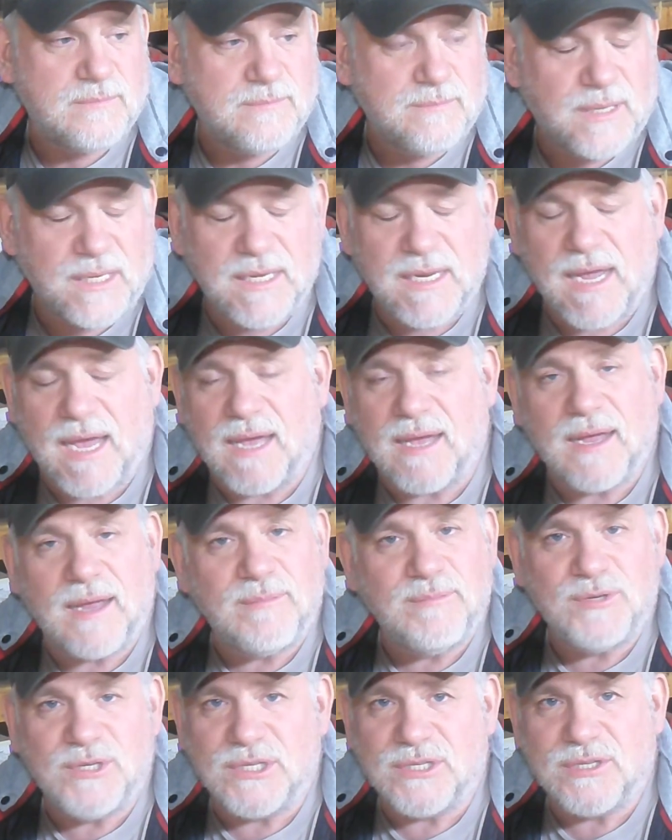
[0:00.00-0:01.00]
But yeah,
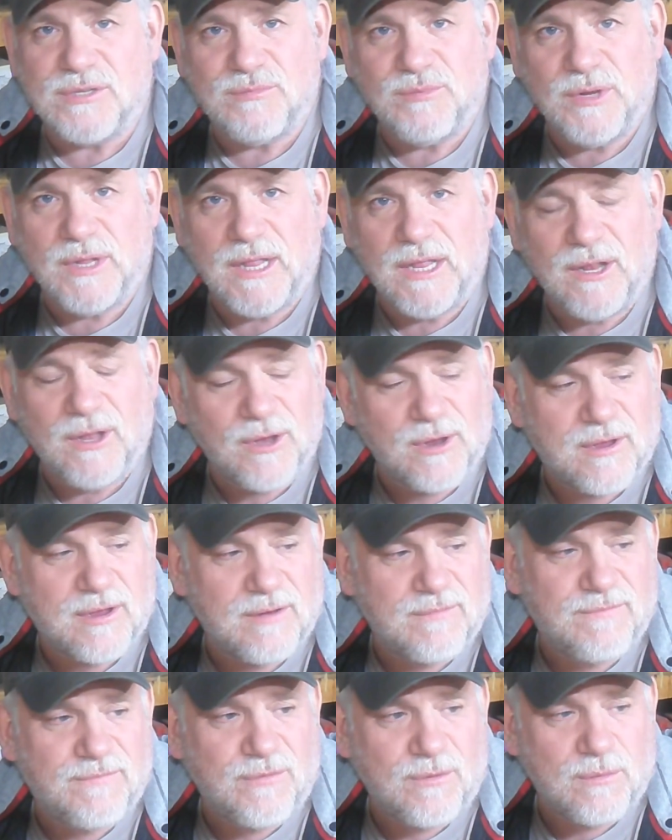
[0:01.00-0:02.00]
I'm just really
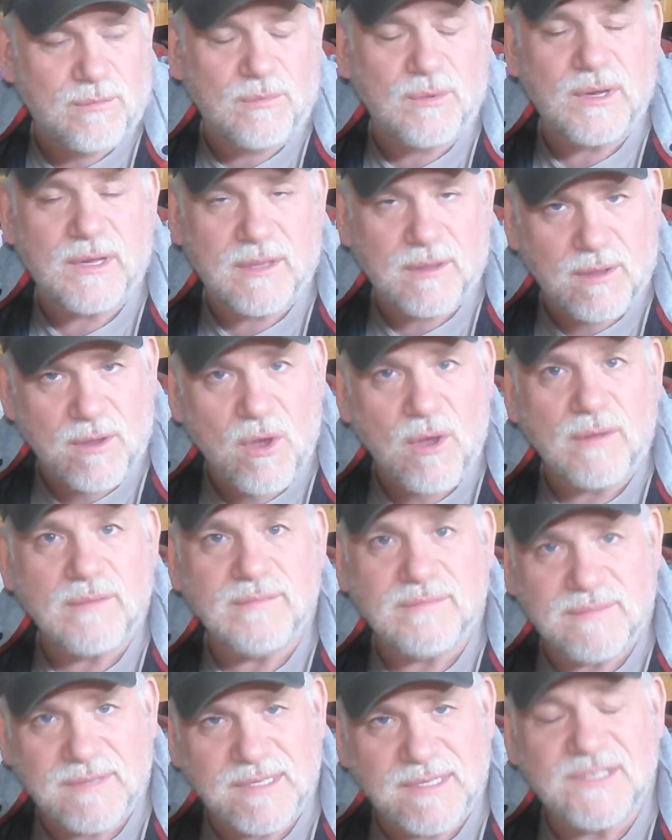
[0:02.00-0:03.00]
looking for, well,
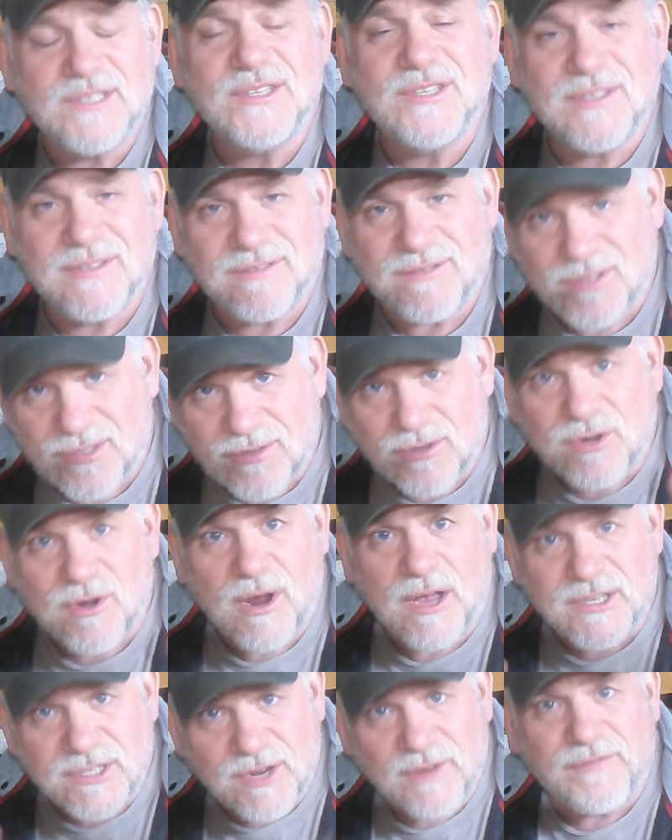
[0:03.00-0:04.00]
let's
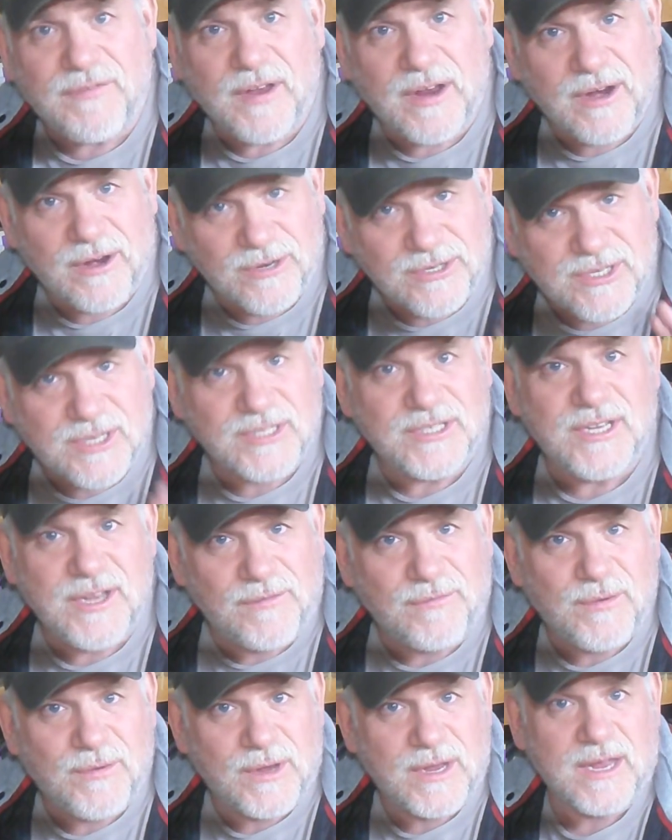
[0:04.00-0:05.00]
cross our fingers to see
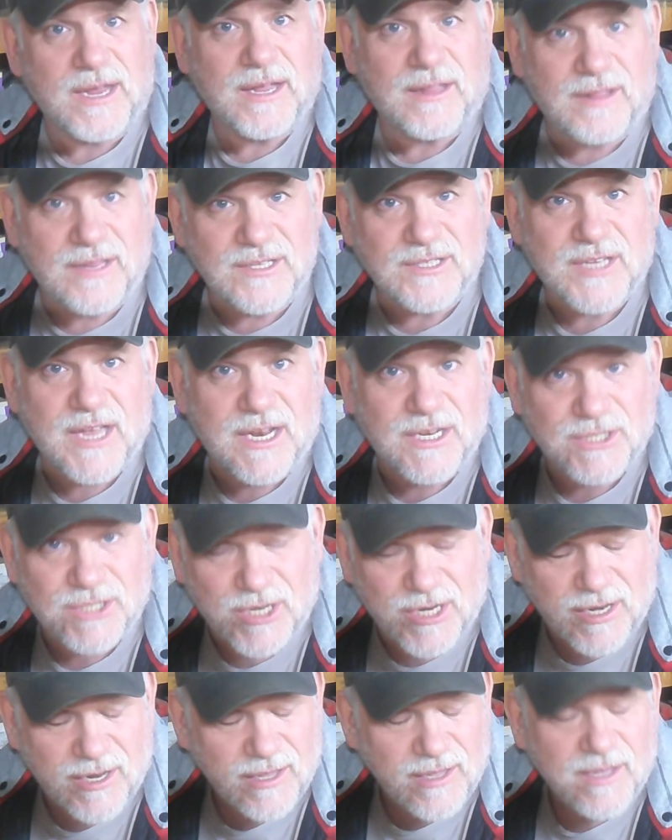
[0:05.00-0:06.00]
if we can get this
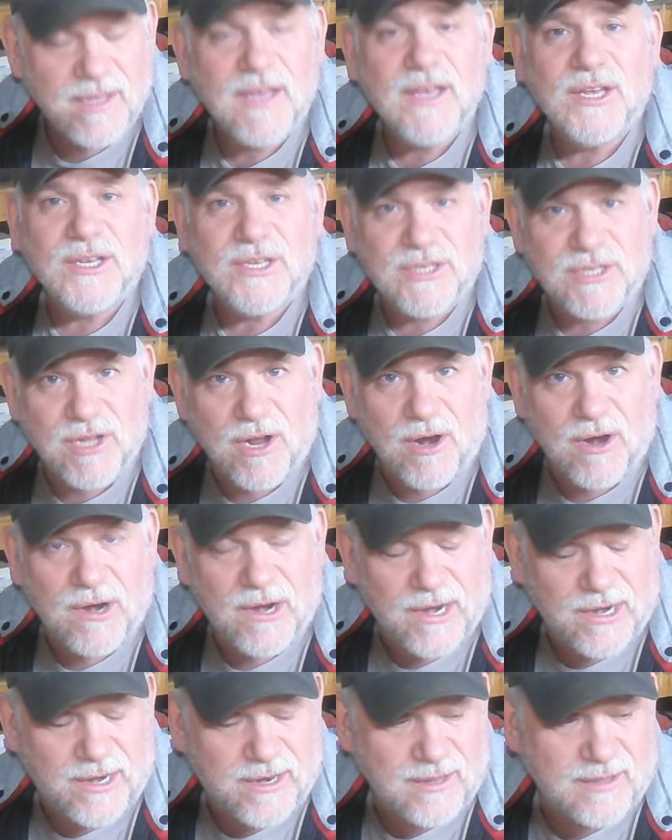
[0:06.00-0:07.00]
engine
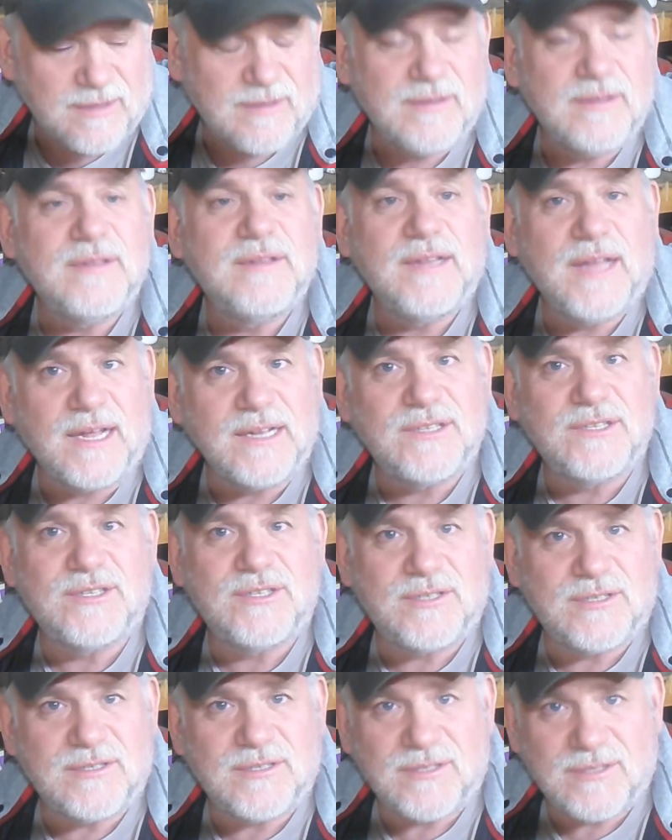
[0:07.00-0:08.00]
started.
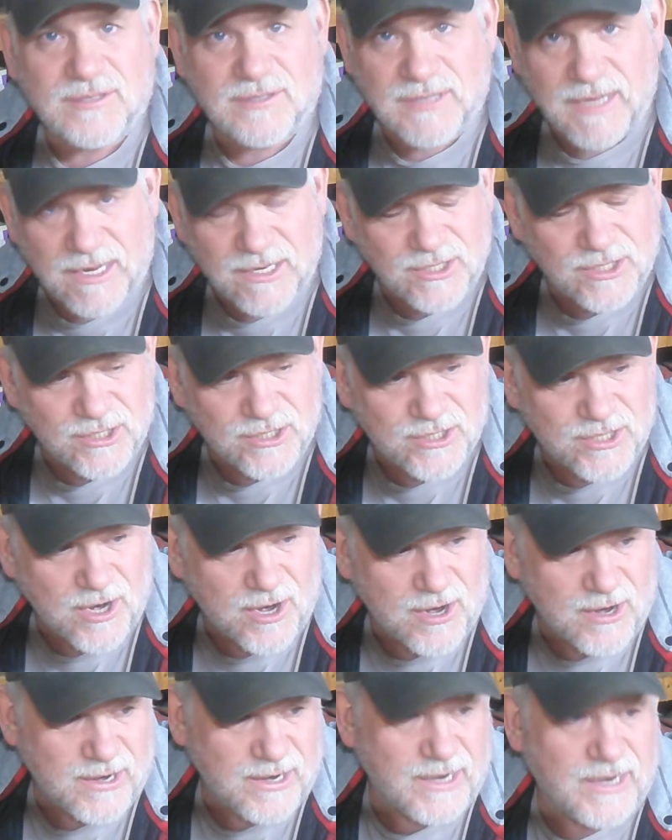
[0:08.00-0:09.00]
That's, engine
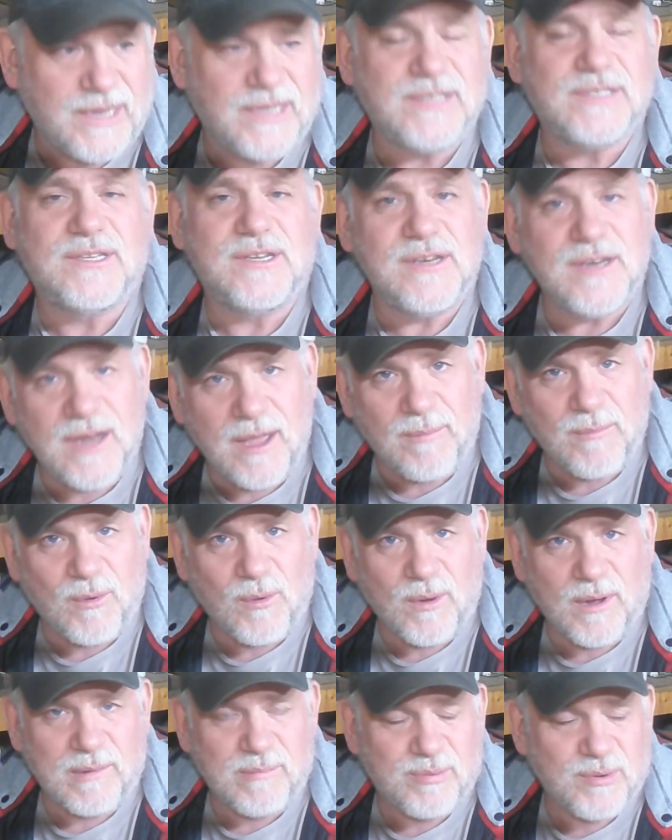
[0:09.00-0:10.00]
started is
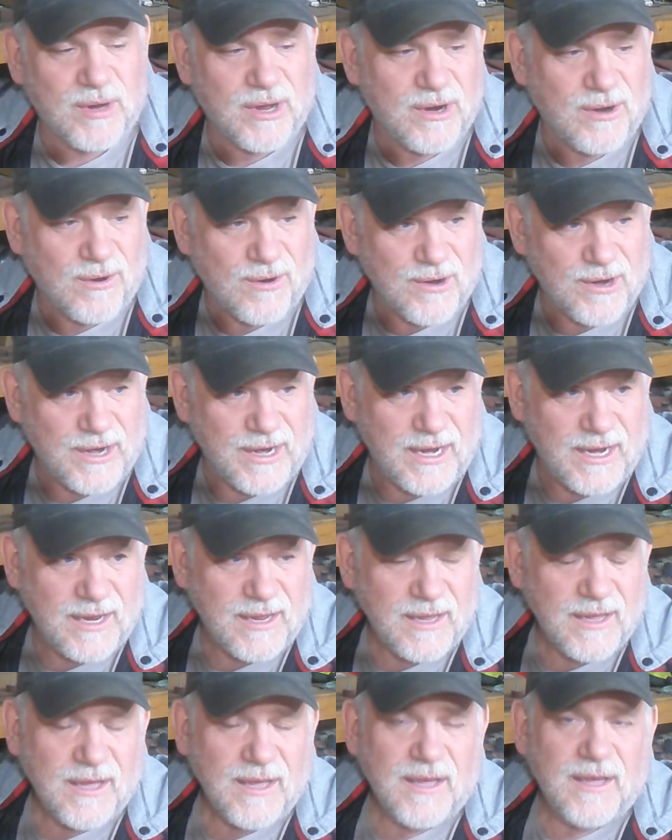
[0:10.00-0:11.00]
number one priority.
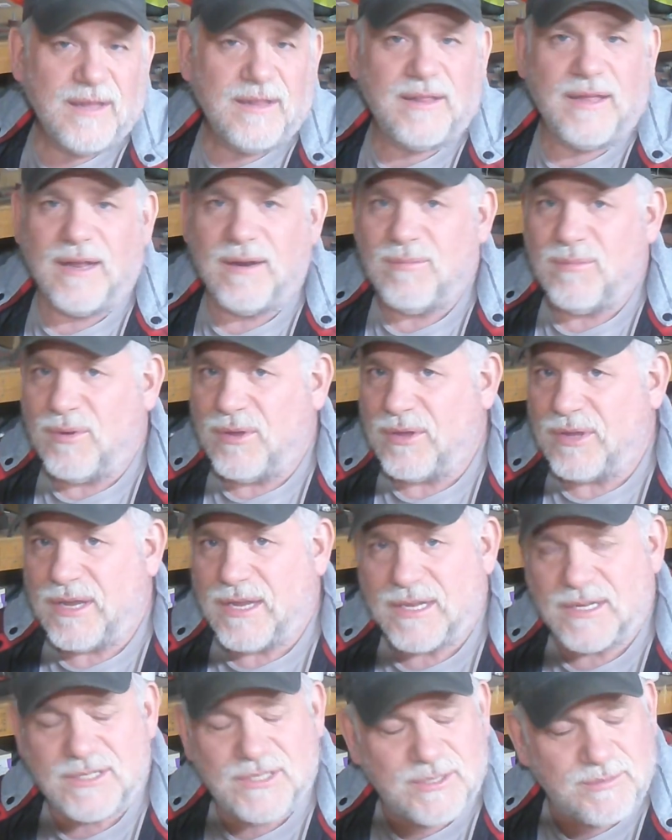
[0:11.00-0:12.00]
Then we'll
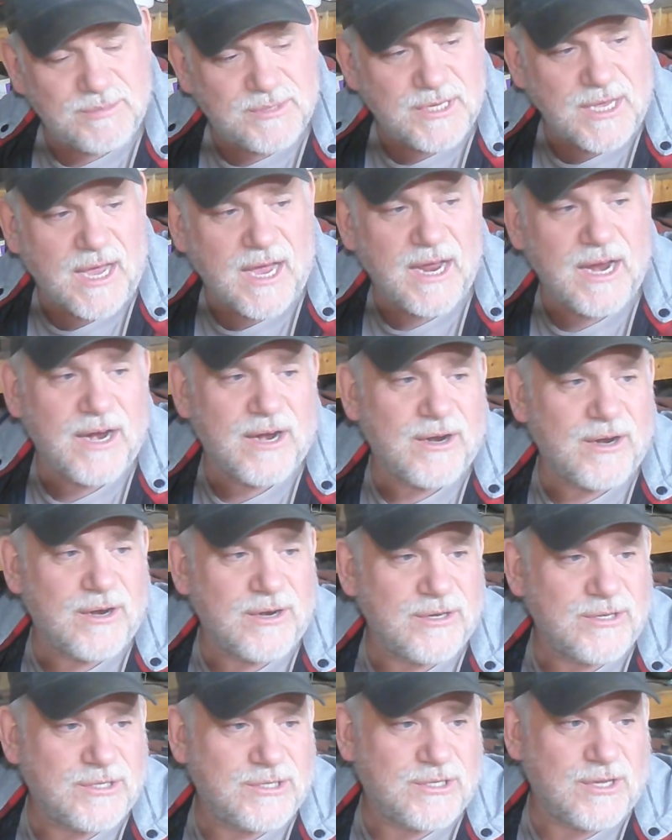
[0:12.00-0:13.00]
get some
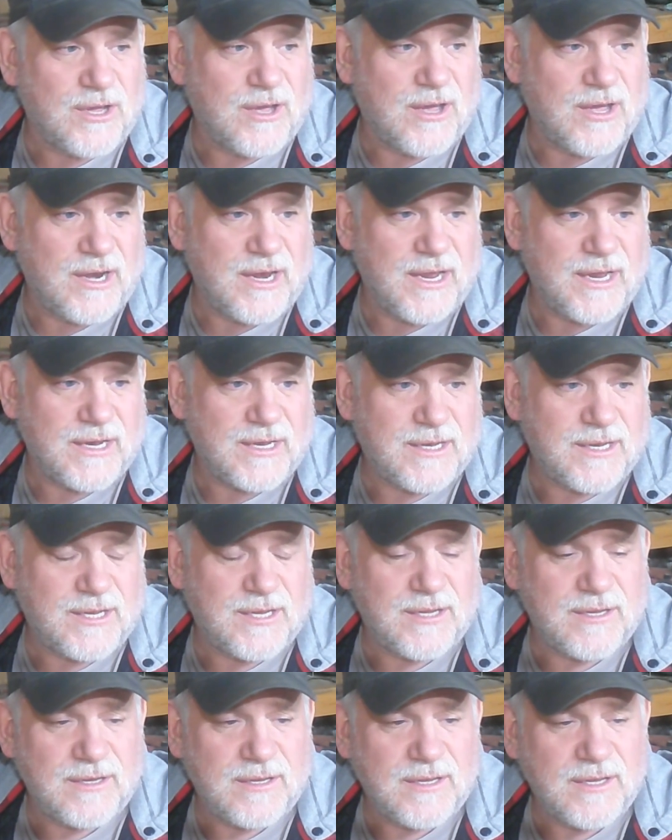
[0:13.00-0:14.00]
tires on it.
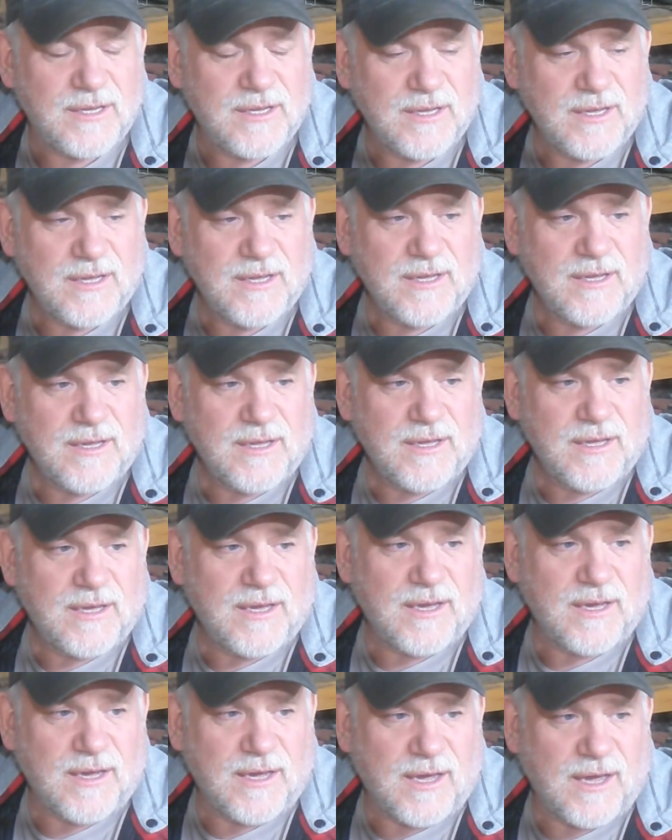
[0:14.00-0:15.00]

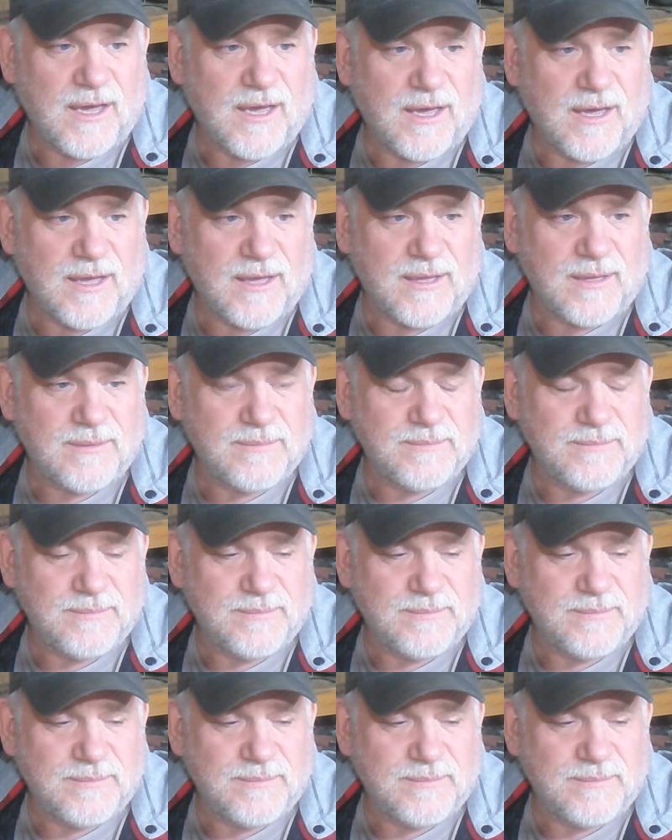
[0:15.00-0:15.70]
I